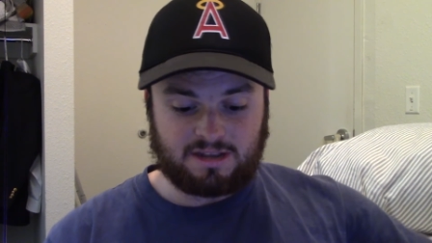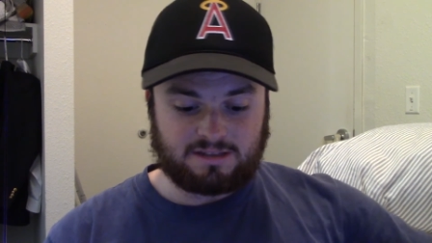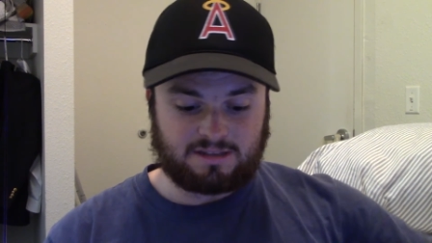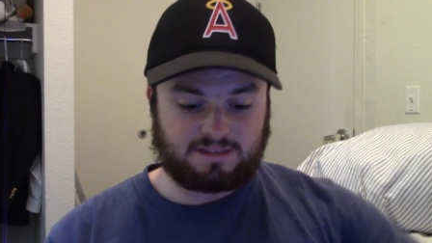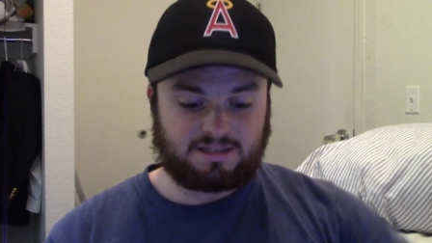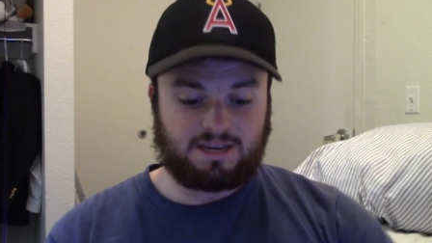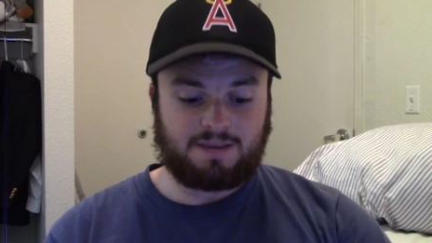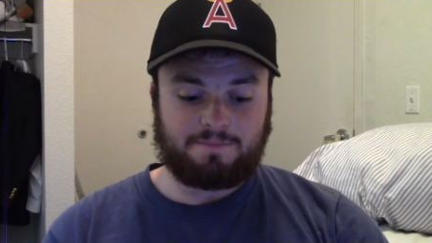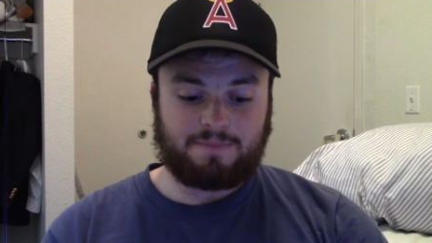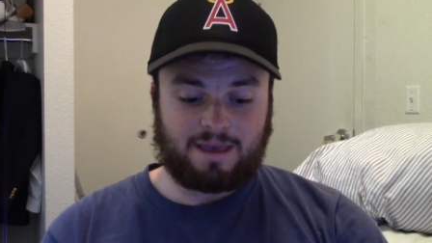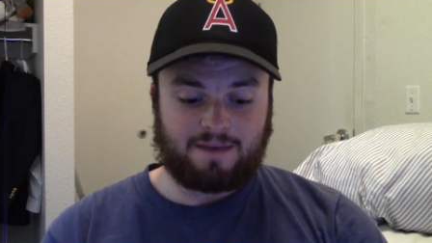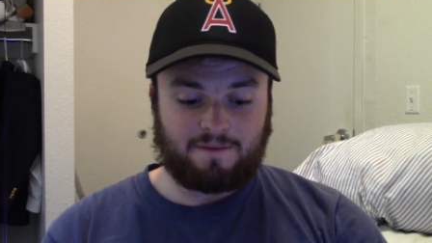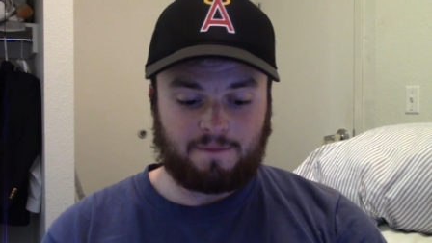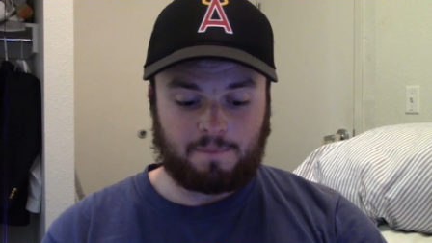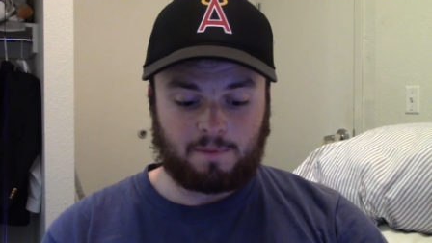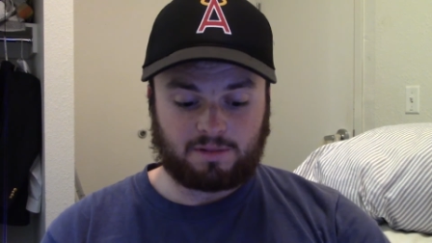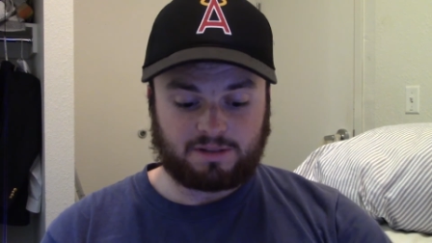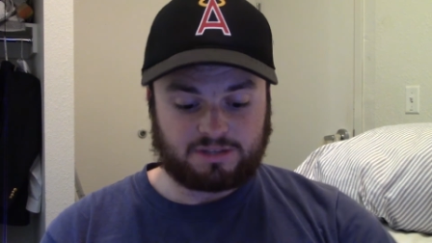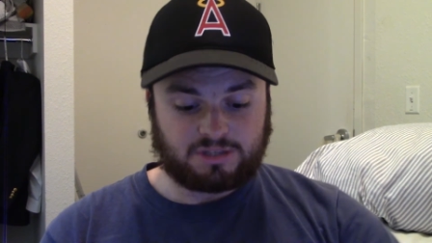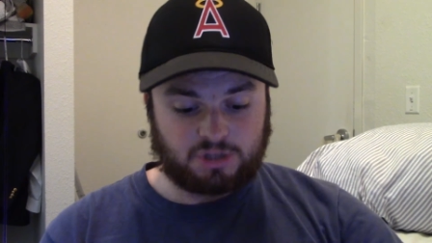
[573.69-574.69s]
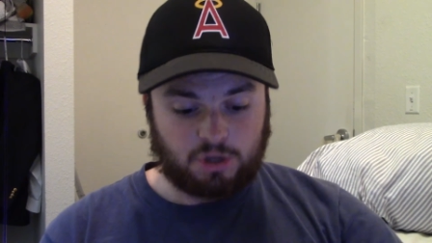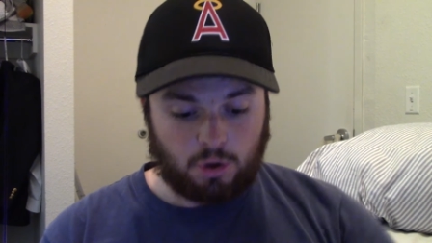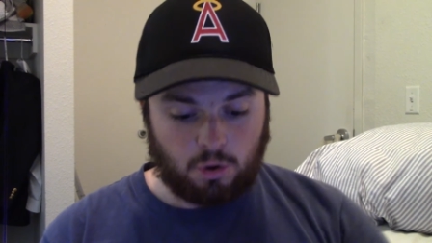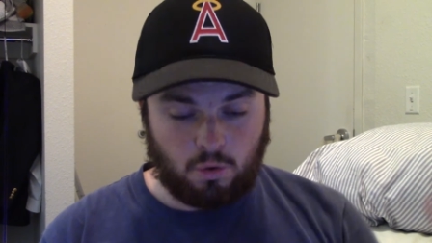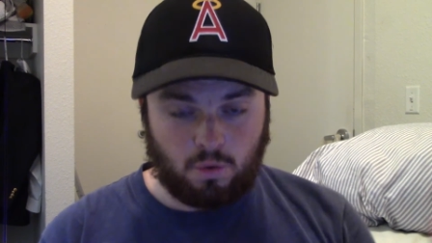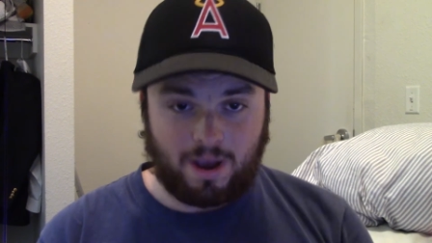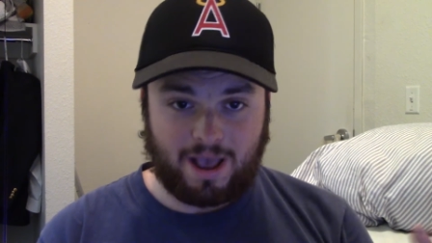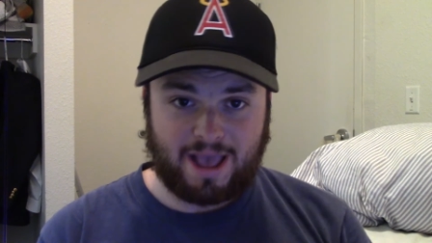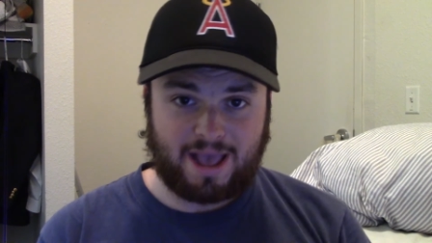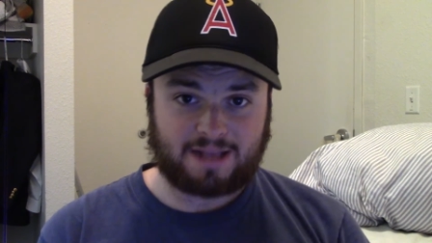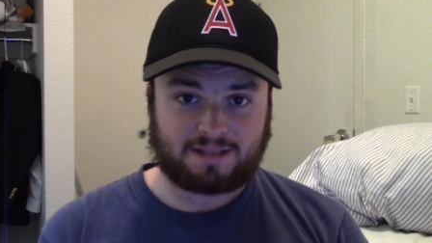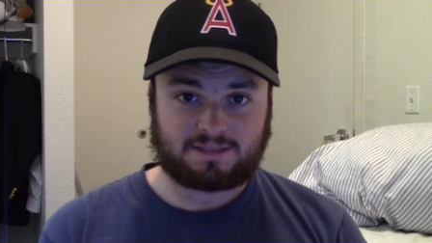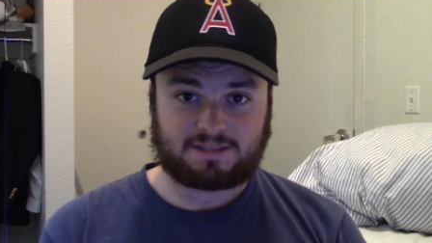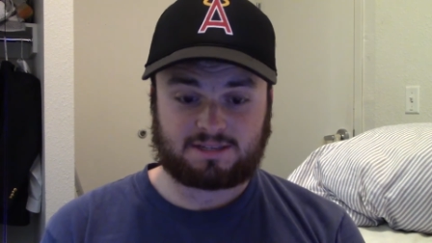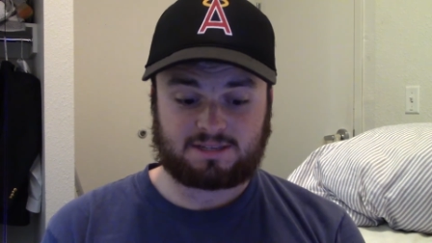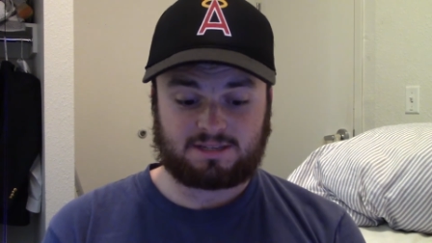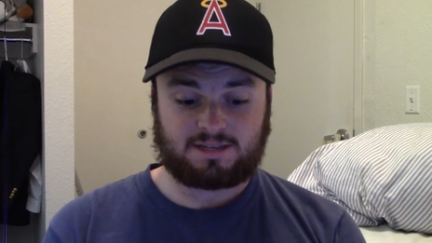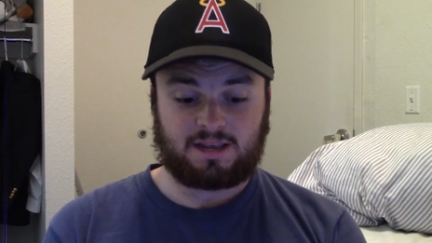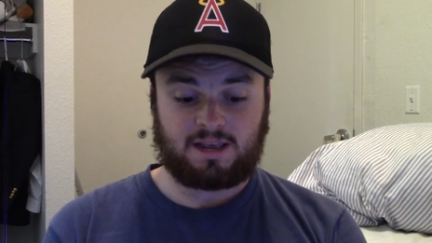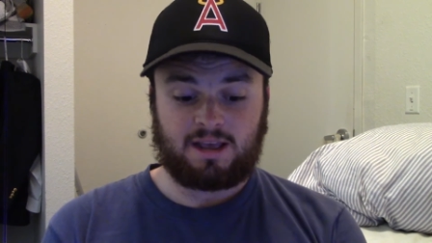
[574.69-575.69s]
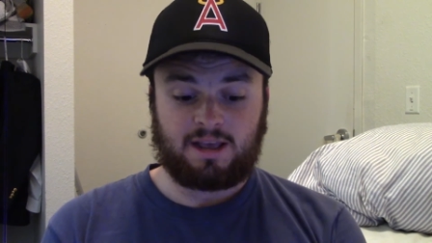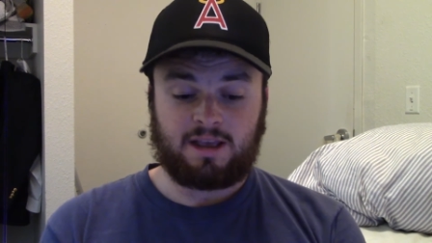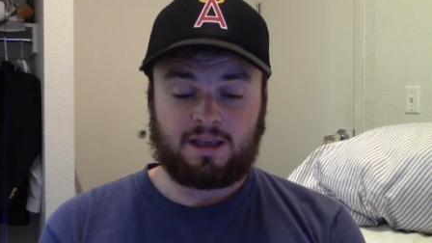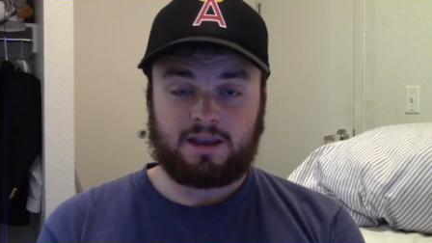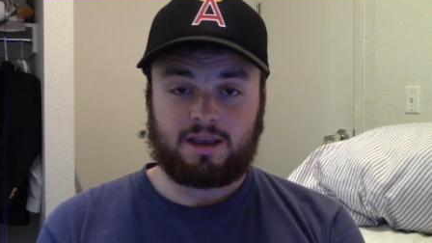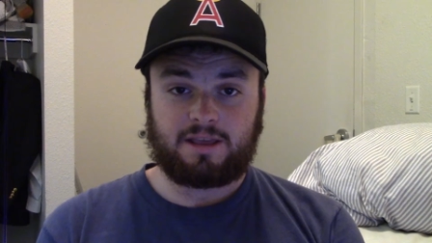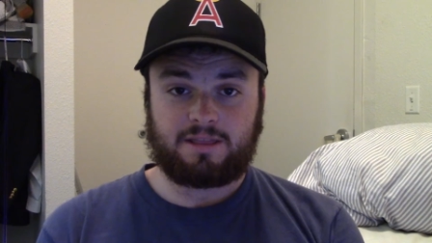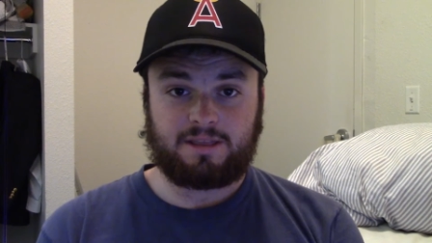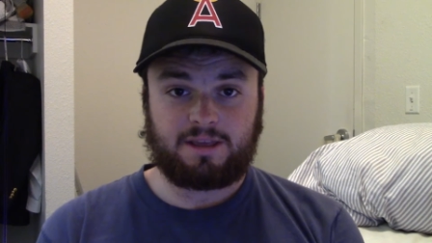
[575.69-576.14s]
The team gave up only two hits Amazing.